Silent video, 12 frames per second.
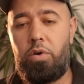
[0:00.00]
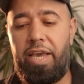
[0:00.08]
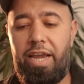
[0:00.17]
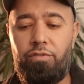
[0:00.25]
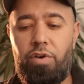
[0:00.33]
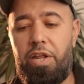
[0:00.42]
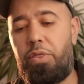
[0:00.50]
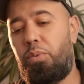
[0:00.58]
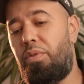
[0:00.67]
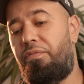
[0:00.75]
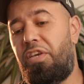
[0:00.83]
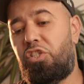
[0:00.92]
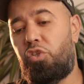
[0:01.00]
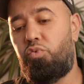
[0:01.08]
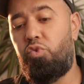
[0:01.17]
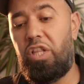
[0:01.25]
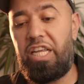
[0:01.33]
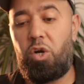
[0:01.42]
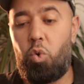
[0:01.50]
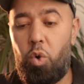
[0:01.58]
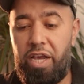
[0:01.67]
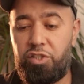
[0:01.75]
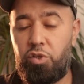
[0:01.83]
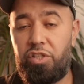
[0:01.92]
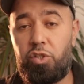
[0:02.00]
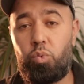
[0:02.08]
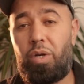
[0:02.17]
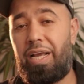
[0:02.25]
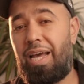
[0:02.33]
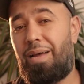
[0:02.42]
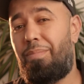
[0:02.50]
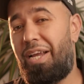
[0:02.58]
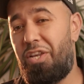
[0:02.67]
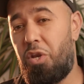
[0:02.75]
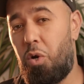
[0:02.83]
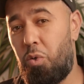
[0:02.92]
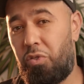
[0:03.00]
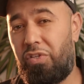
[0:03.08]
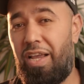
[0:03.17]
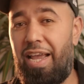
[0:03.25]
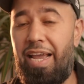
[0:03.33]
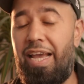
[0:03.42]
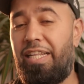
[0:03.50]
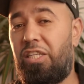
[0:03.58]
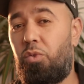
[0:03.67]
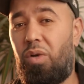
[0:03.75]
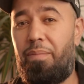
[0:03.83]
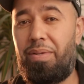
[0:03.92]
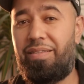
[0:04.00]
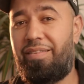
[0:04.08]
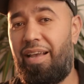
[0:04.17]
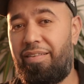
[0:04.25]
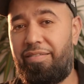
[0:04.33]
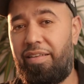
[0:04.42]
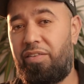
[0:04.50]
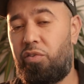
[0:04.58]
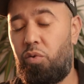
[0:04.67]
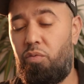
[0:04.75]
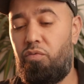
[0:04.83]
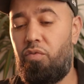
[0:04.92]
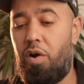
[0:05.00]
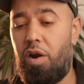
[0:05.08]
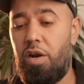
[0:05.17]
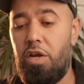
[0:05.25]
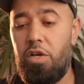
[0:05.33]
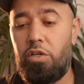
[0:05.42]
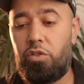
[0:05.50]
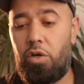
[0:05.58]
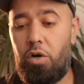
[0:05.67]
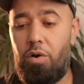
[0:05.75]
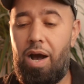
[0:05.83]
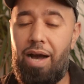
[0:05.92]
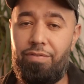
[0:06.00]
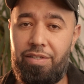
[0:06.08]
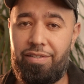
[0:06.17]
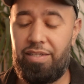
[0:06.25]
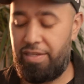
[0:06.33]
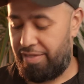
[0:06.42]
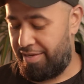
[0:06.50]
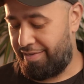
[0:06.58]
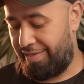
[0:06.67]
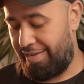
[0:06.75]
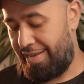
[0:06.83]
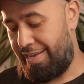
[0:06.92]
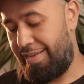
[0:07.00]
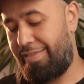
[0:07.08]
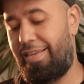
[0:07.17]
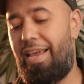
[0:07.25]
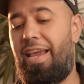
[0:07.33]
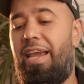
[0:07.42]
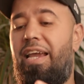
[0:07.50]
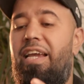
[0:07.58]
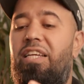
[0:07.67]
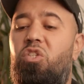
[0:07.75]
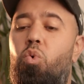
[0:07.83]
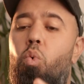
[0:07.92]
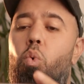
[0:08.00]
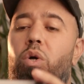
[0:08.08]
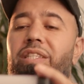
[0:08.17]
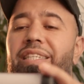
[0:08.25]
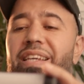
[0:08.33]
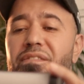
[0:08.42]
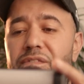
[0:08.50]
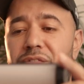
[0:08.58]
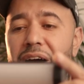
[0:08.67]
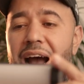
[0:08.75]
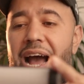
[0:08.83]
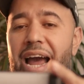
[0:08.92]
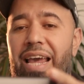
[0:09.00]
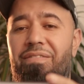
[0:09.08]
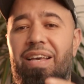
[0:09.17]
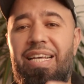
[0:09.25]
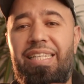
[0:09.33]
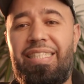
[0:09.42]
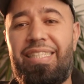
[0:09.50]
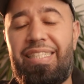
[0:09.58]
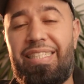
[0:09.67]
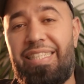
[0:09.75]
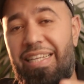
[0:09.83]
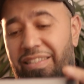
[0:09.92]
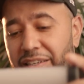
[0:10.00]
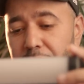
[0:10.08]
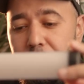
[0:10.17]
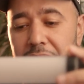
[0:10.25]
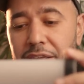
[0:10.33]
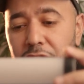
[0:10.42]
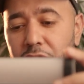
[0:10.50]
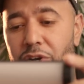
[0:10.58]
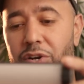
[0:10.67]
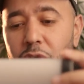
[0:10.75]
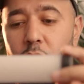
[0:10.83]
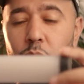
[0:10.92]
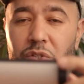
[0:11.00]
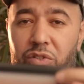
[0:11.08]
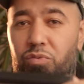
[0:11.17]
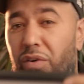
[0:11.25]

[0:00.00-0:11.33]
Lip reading: Okay, running through the features really quick. So this is what I got on my notes and this is what I've been testing so far. So obviously this is a 25 centimeter, which is